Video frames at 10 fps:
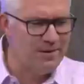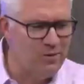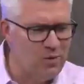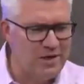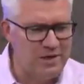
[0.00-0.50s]

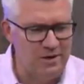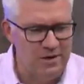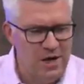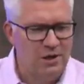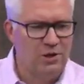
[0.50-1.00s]
the week
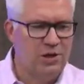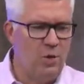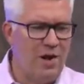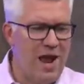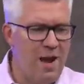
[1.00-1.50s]
here. Look at
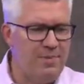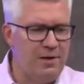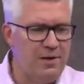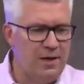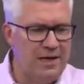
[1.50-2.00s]
what
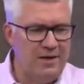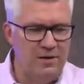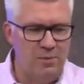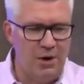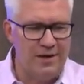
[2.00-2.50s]
happened uh, in
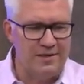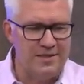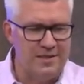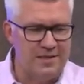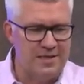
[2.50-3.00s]
the
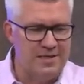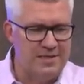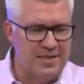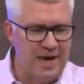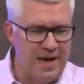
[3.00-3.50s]
markets
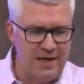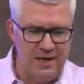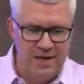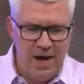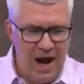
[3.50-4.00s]

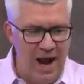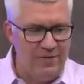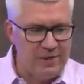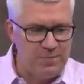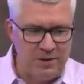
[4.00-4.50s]
today. I had
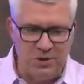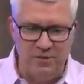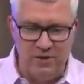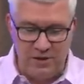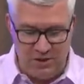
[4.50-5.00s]
this picture
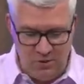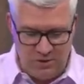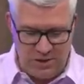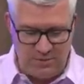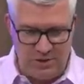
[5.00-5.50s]
of the
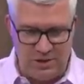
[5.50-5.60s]
Qs up just